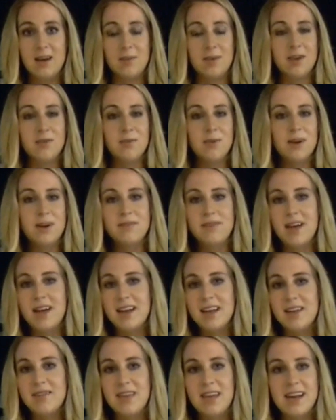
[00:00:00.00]
Get rid of
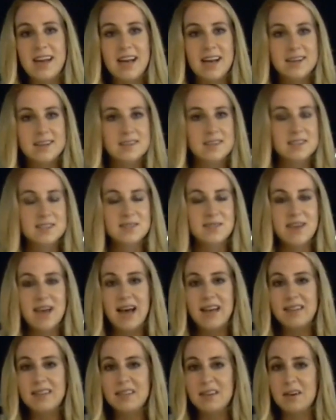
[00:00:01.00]
any of that excess
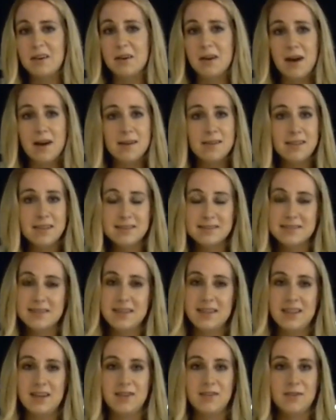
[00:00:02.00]
fat or gunk that's
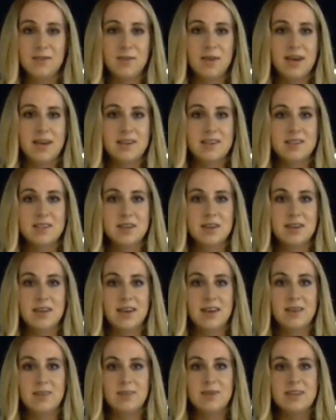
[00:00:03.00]
sitting there from last year
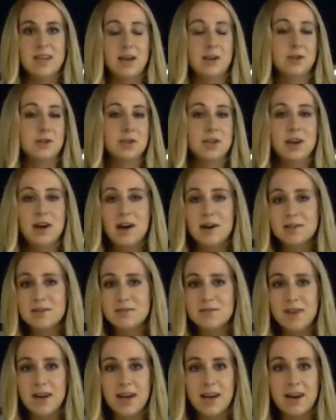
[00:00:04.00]
that could potentially cause
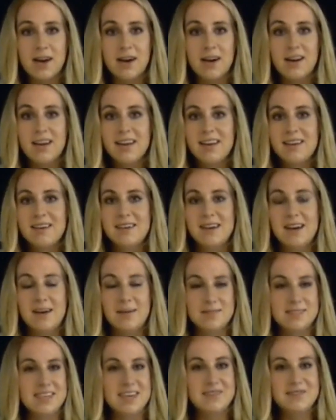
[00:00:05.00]
a fire.
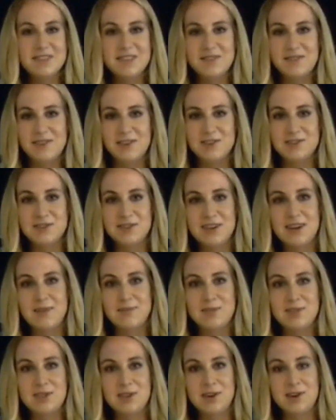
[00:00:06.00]
Safety first when it
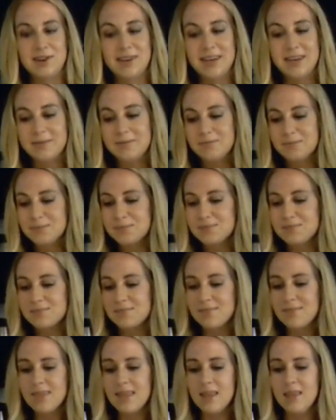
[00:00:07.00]
comes to grilling.
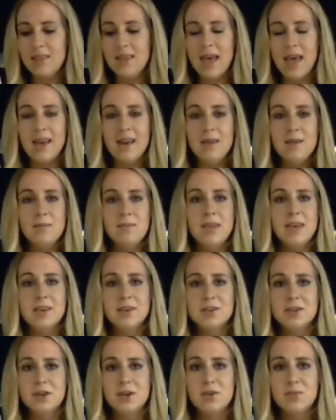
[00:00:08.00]
Then make
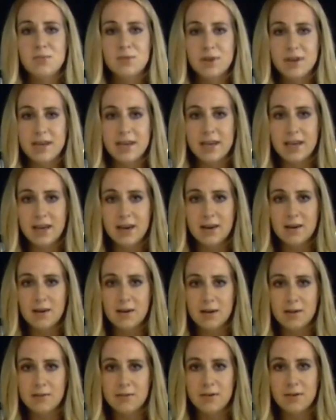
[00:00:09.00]
sure you preheat your
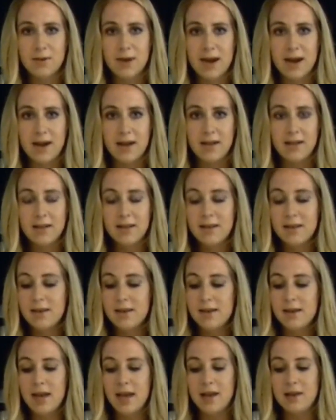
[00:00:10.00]
grill for a while.
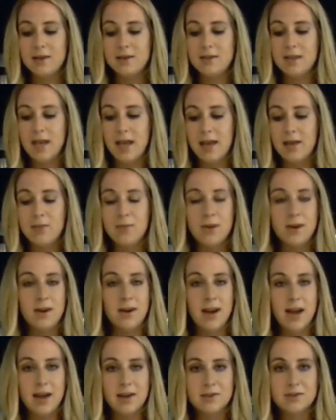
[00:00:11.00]
And then when
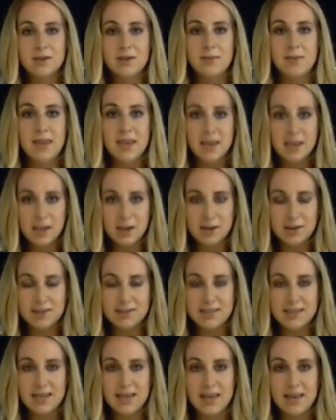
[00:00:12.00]
you're actually making your
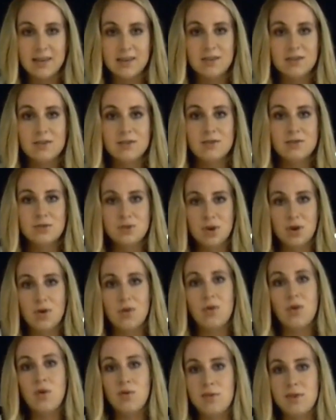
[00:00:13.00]
steak,
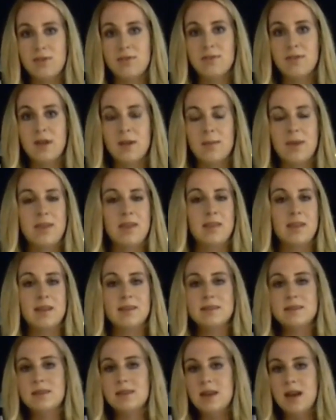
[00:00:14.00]
don't overflip. I think
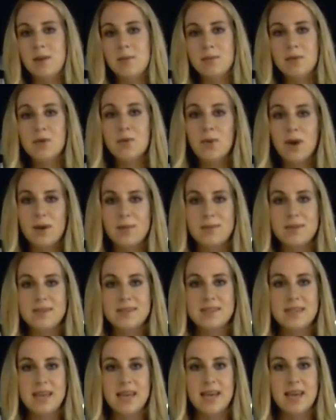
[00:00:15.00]
that's the #1
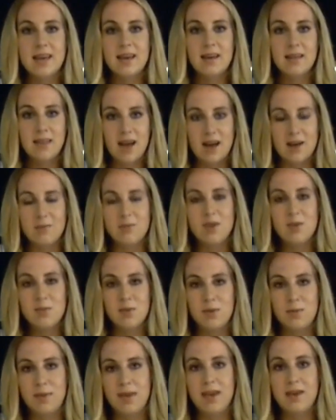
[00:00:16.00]
mistake a lot of
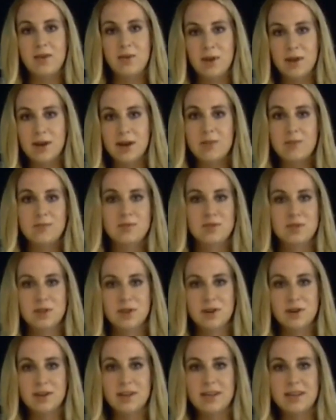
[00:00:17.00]
people make when it comes to
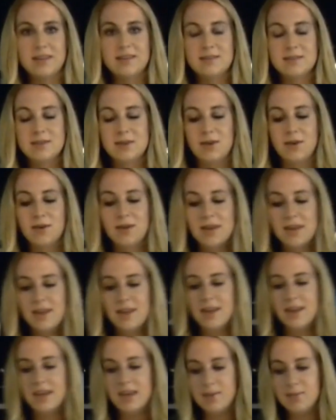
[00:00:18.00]
grilling. So they're
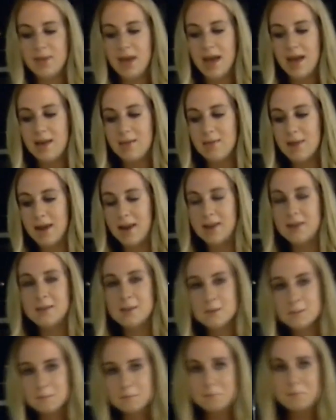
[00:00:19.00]
just messing with it
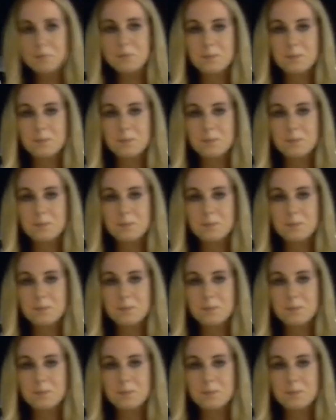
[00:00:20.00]
too much.